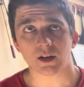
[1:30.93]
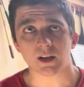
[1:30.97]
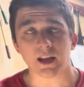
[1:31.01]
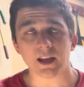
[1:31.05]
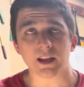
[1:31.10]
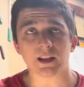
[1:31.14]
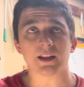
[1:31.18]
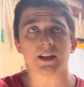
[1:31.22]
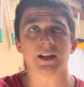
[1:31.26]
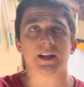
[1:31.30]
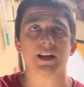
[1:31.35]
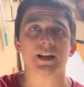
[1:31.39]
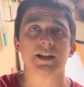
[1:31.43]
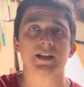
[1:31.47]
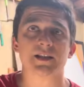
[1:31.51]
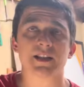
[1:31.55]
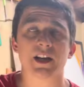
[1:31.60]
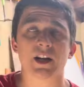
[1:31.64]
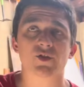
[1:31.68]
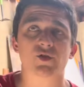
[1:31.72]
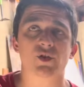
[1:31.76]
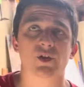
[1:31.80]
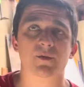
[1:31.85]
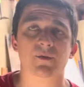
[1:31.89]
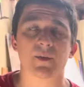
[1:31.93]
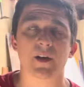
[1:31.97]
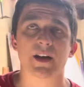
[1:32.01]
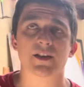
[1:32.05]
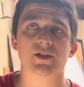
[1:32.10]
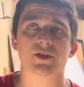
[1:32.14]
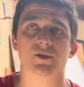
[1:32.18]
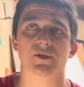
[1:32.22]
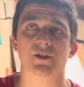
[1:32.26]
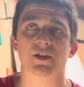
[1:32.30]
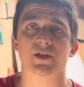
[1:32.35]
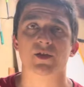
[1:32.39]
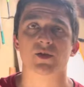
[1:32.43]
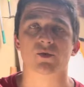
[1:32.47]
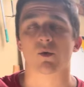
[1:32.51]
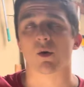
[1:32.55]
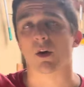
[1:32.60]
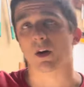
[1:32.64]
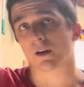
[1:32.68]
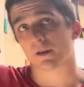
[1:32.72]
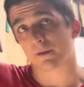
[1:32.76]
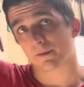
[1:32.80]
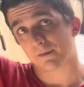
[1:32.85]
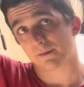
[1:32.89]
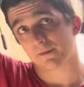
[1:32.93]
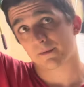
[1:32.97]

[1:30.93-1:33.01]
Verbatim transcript: in the eccentric phase of the squat,